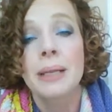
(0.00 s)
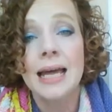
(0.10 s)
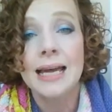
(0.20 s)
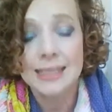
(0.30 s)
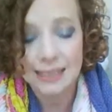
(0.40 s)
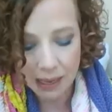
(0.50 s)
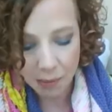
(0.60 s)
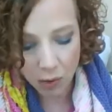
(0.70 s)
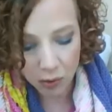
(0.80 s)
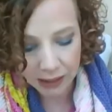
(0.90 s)
Plus,
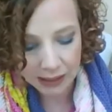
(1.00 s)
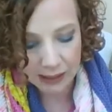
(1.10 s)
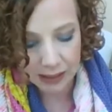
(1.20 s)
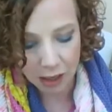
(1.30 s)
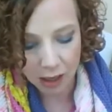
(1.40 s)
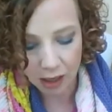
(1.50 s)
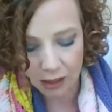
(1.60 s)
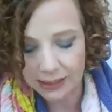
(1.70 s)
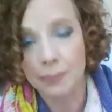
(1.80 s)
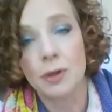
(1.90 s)
I'm holding this
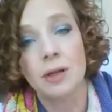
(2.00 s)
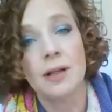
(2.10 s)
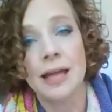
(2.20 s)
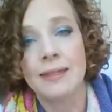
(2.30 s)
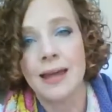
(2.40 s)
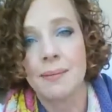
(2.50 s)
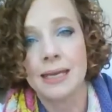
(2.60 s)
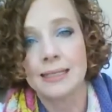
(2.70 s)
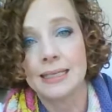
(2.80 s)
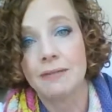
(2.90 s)
yarn double, and that
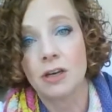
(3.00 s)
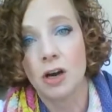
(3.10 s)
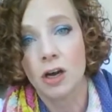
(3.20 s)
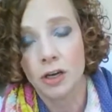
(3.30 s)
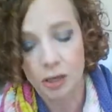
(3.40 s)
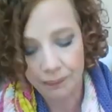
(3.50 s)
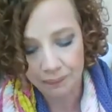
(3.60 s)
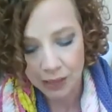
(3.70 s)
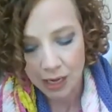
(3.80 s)
makes it even harder.